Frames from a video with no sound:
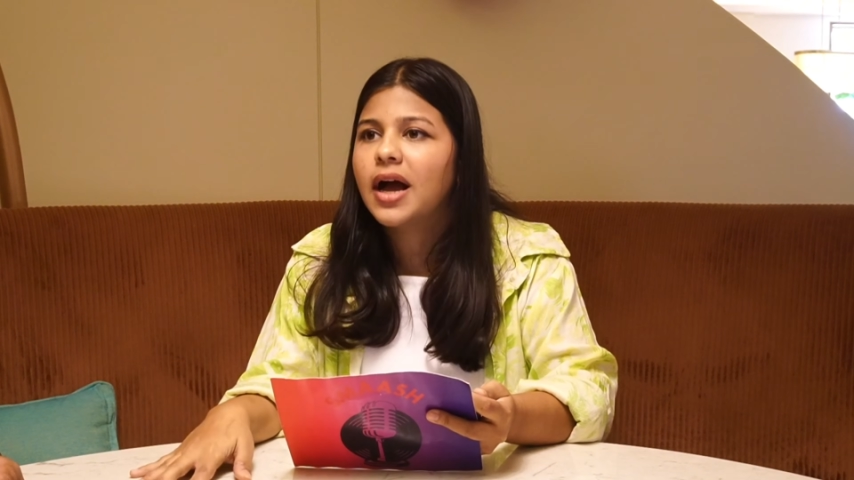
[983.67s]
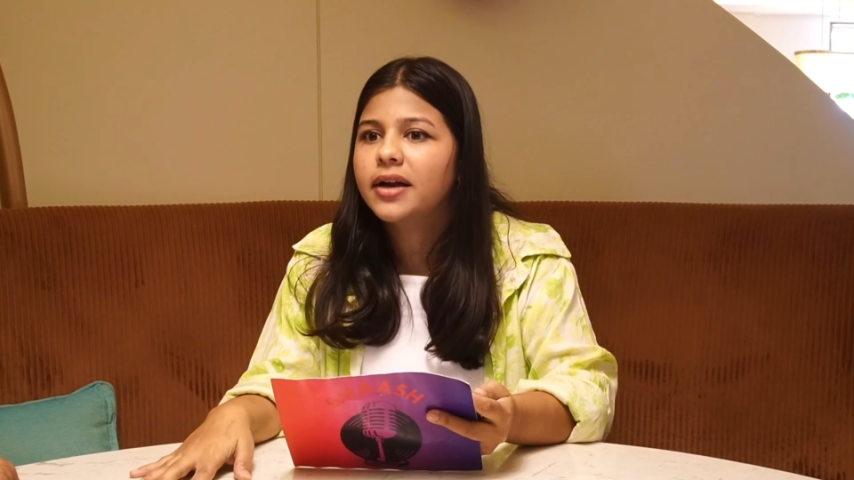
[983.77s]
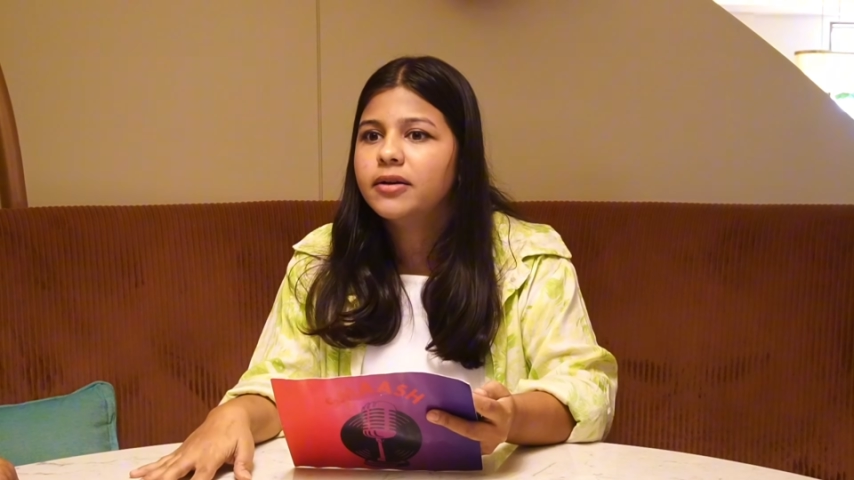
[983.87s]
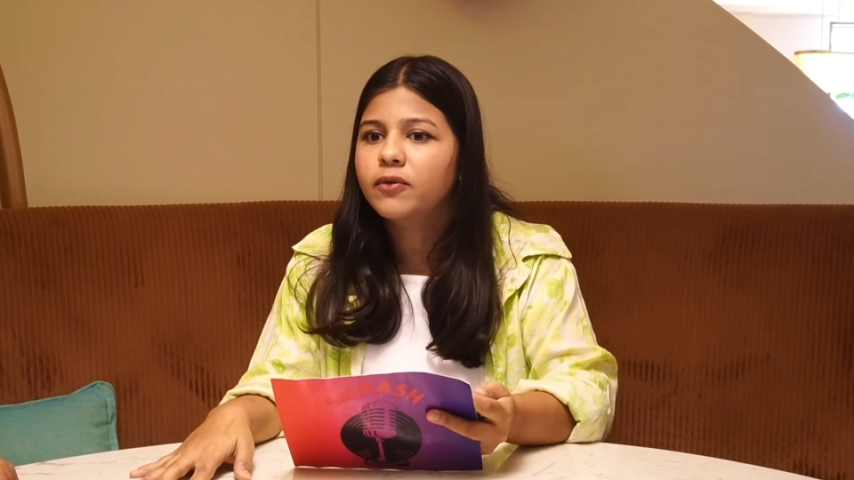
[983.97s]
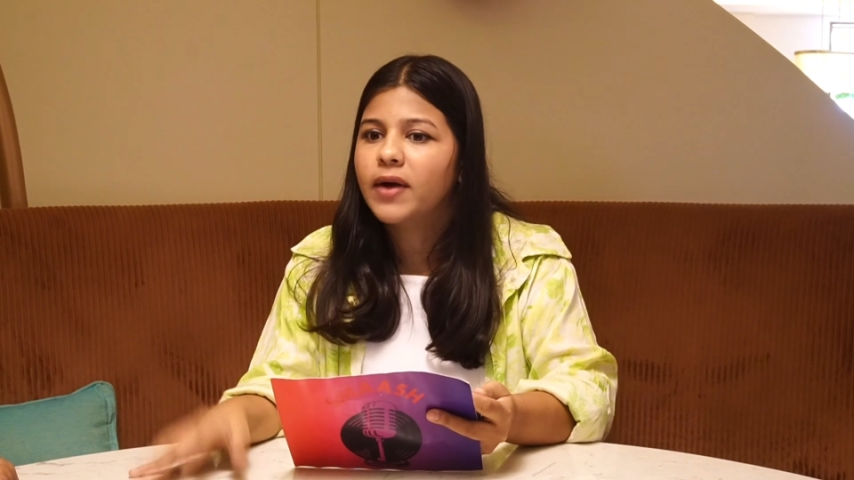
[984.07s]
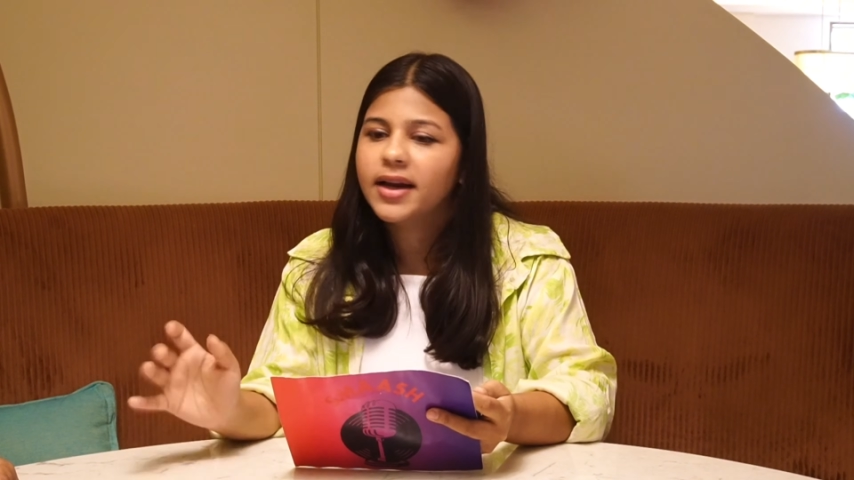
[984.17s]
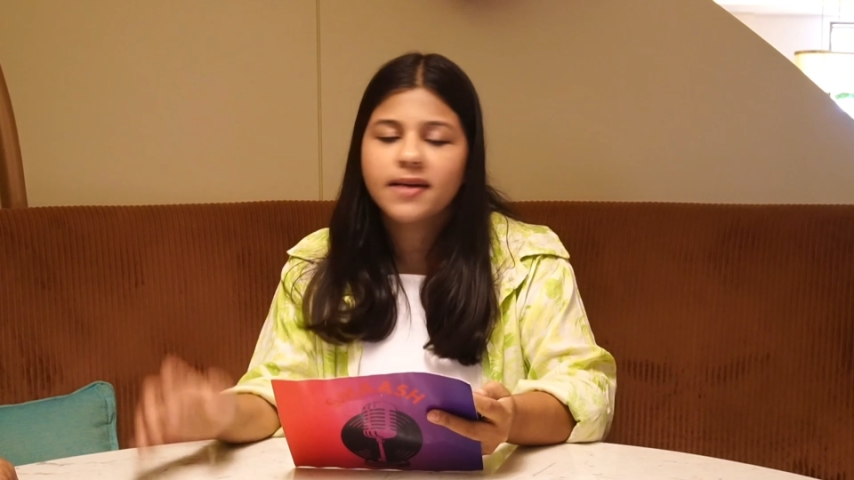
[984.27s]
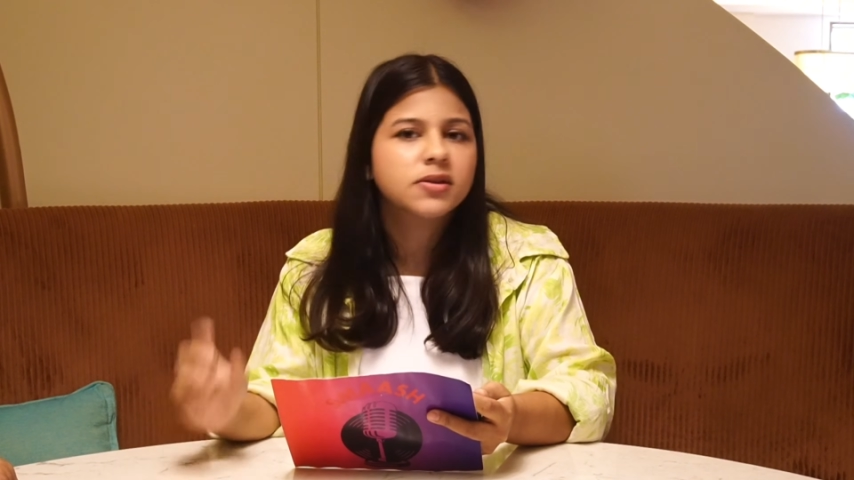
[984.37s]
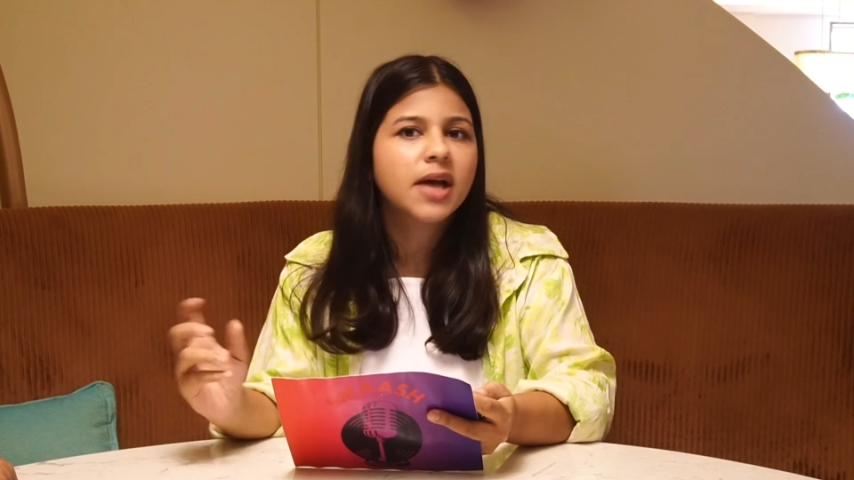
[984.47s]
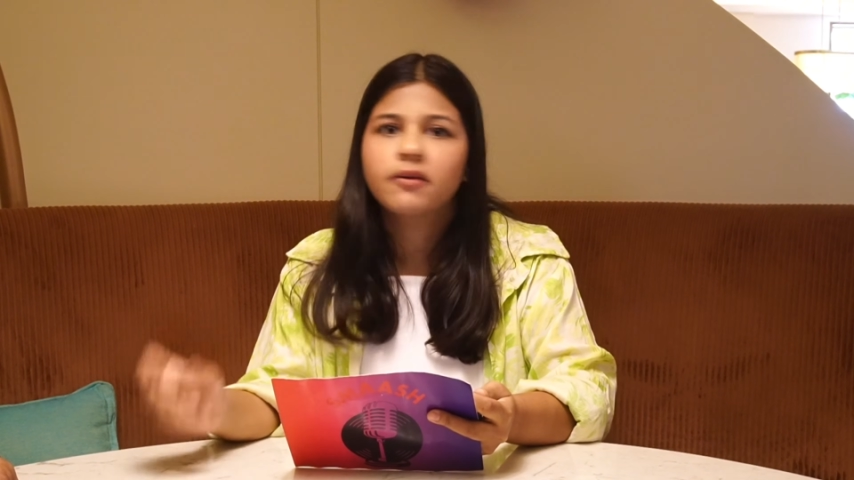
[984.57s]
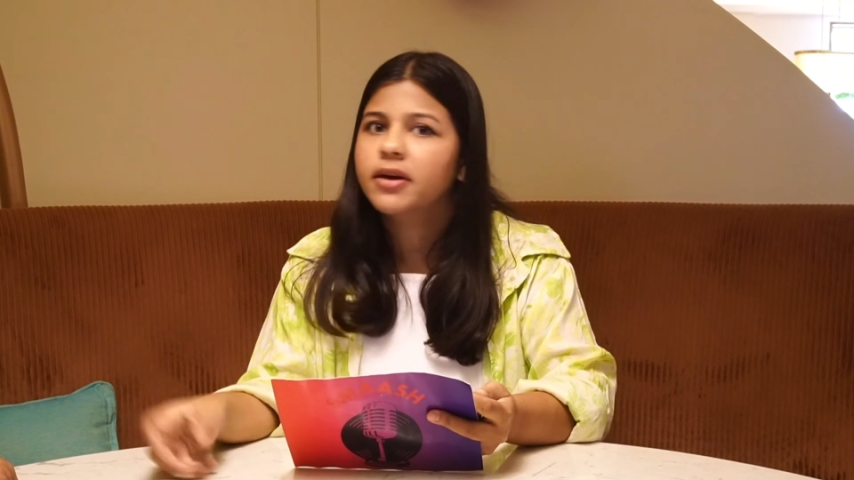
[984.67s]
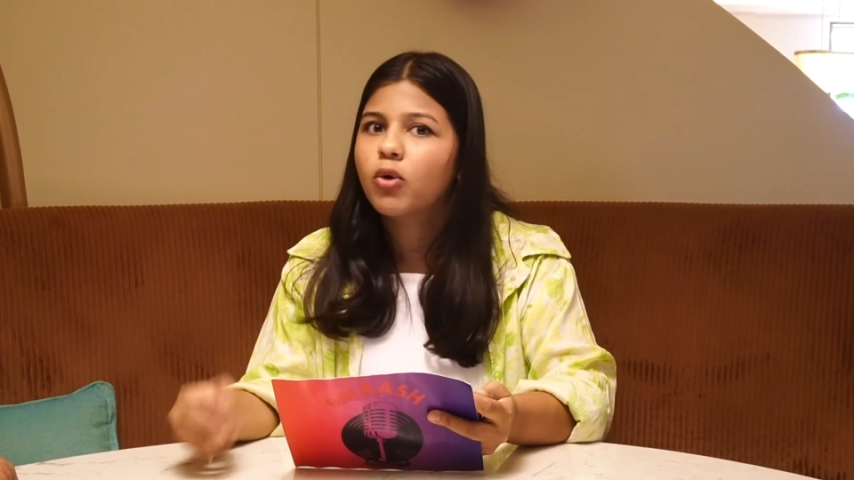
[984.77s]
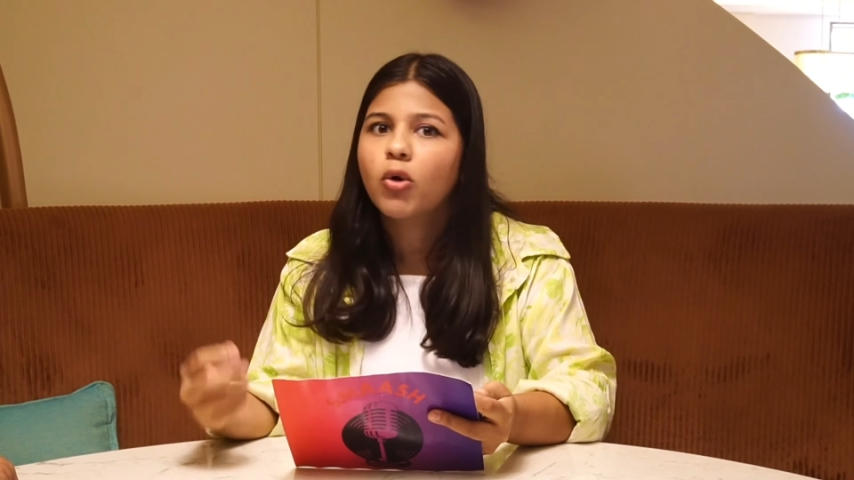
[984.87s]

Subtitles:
and while I was having a